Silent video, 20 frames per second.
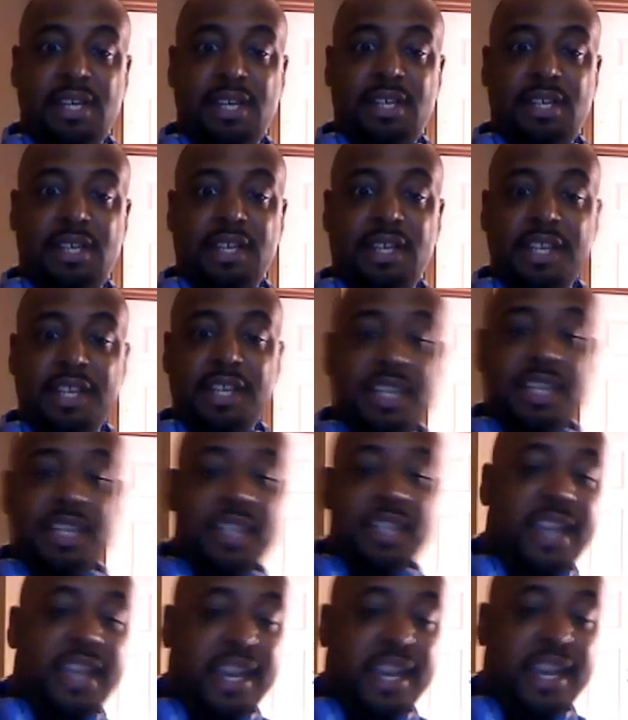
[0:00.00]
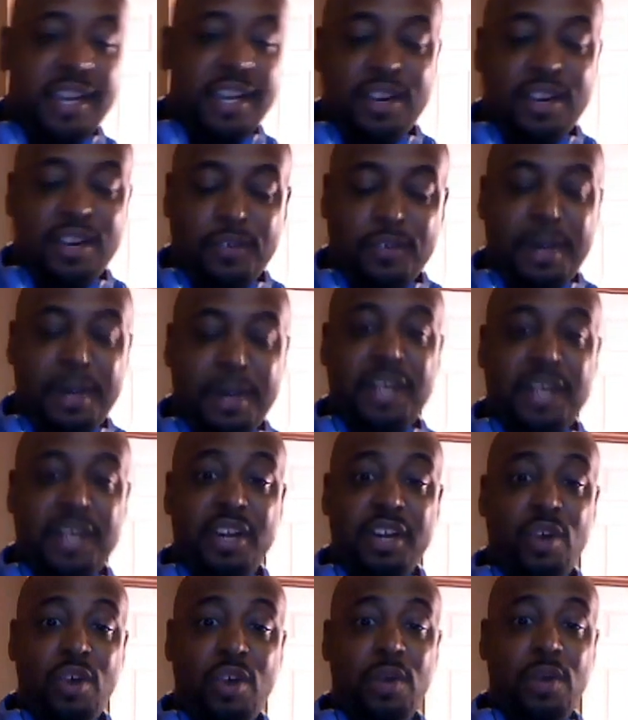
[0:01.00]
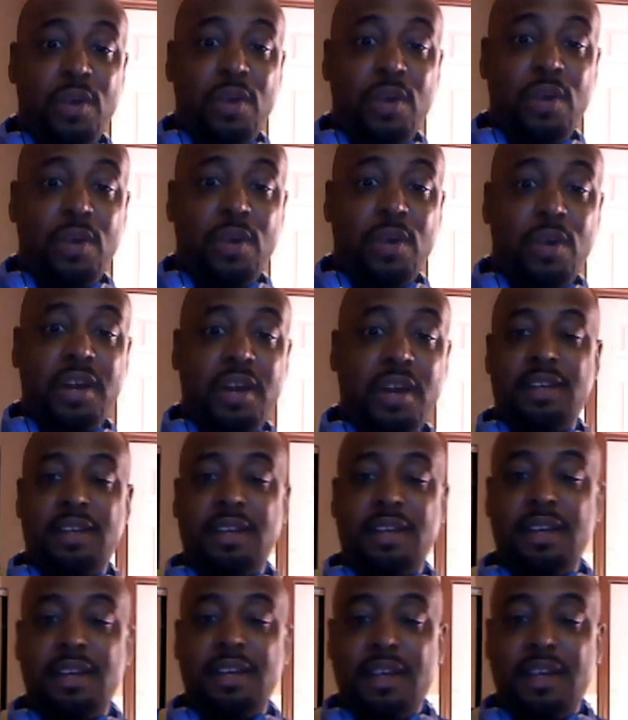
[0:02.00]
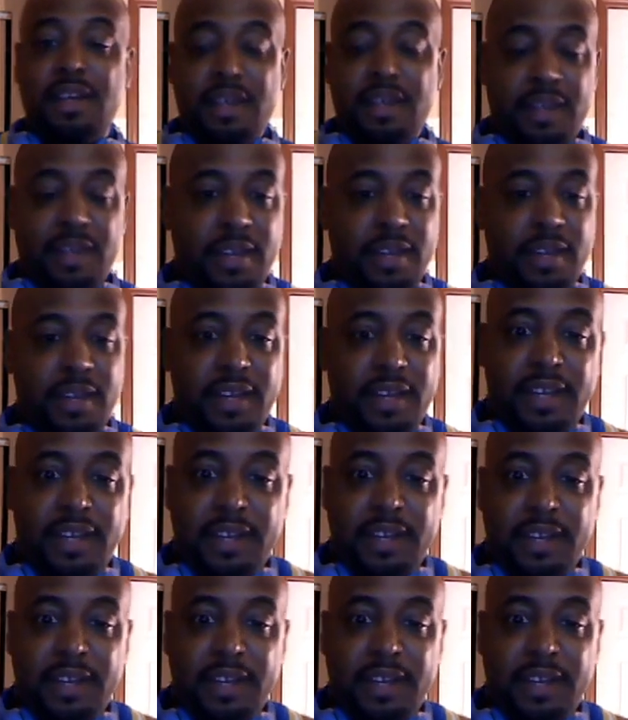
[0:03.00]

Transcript: So you go to help or you stop or whatever.